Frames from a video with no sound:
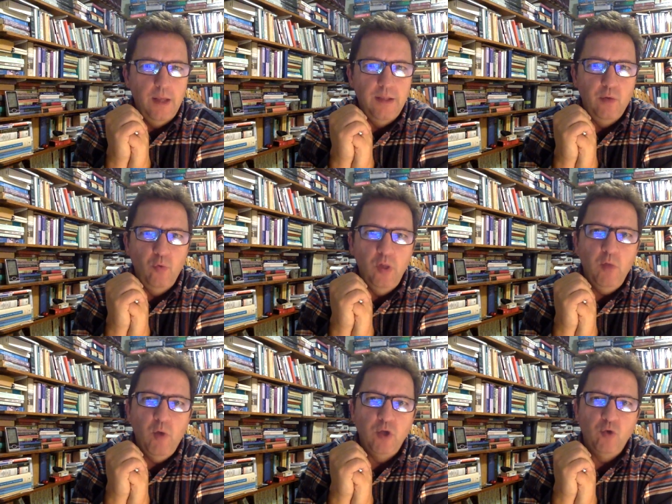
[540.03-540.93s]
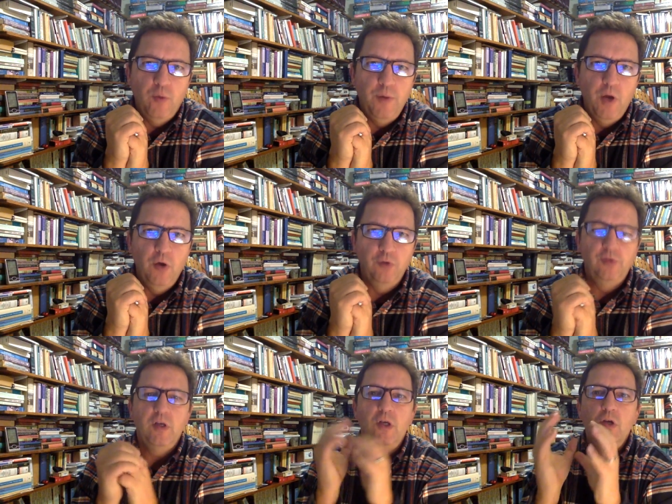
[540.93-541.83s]
they really want to oppose
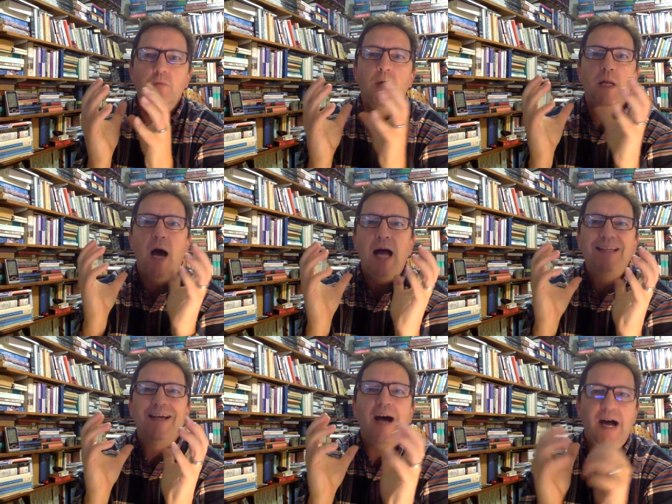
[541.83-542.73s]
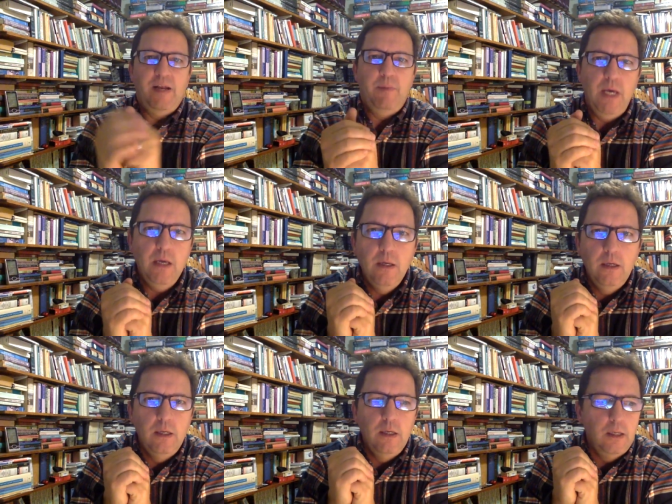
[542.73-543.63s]
human autonomy
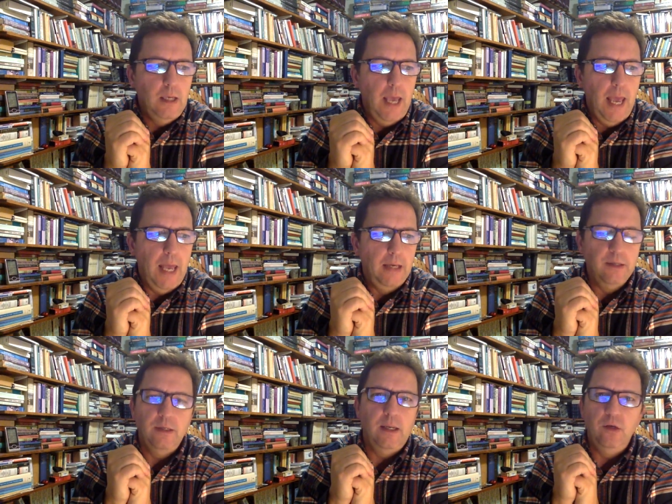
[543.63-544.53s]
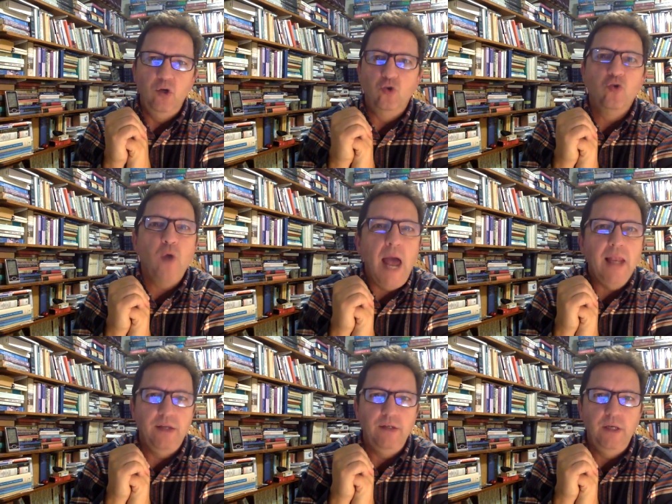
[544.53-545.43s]
and
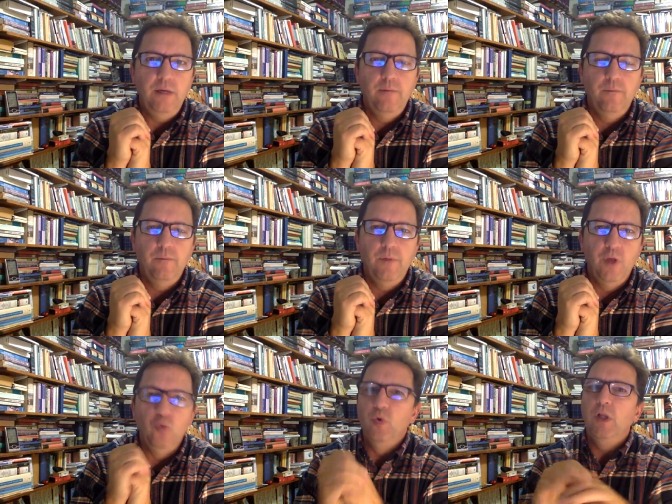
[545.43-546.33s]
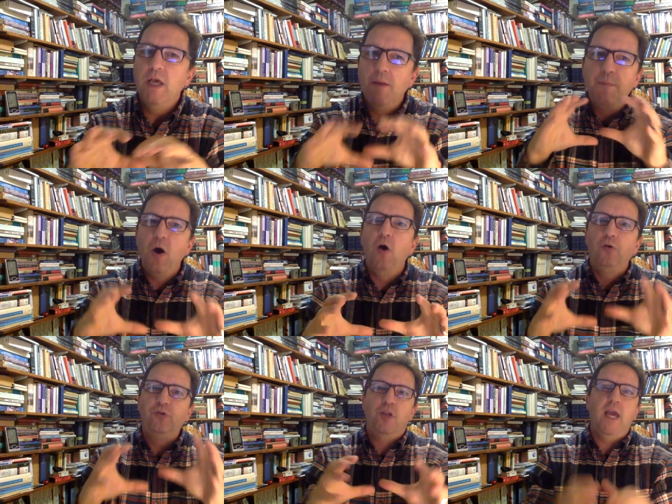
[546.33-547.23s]
neutrality. They're really
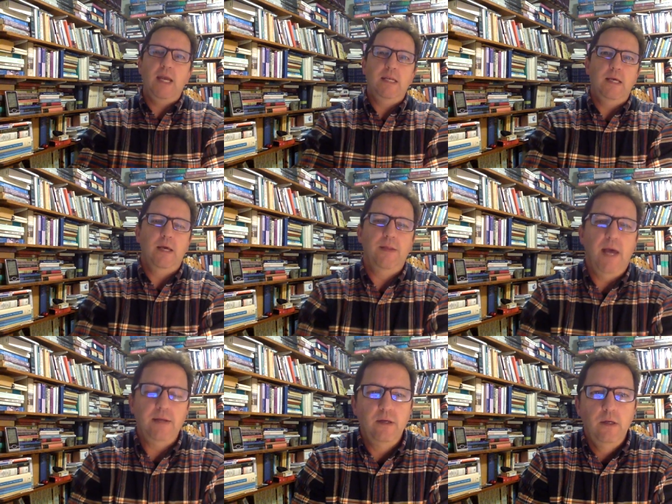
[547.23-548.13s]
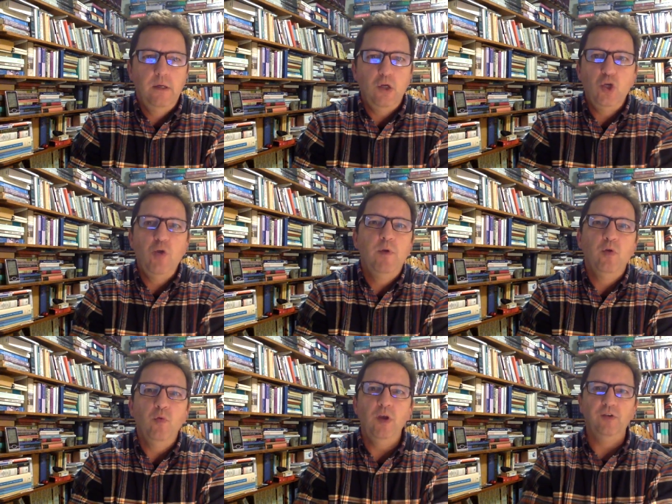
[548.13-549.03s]
opposed to the idea that
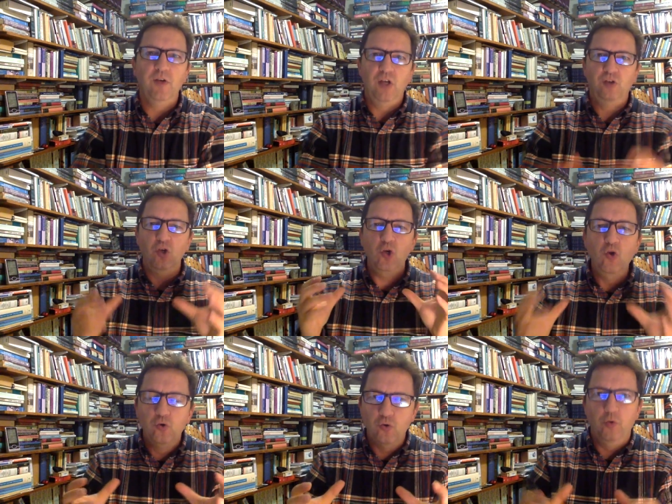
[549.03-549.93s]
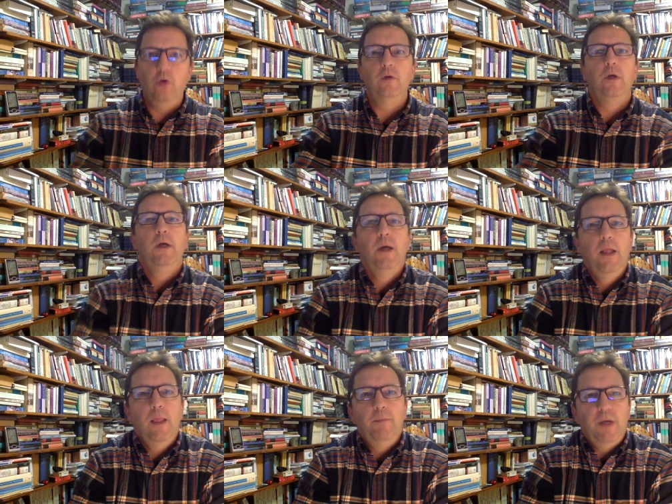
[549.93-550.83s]
human reason is neutral,
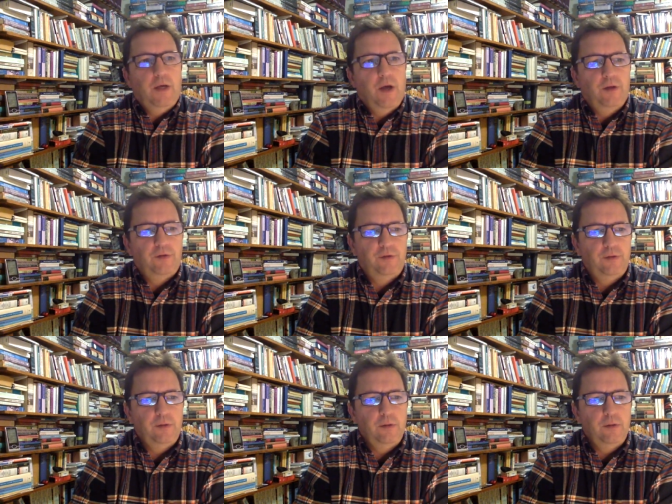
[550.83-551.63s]
because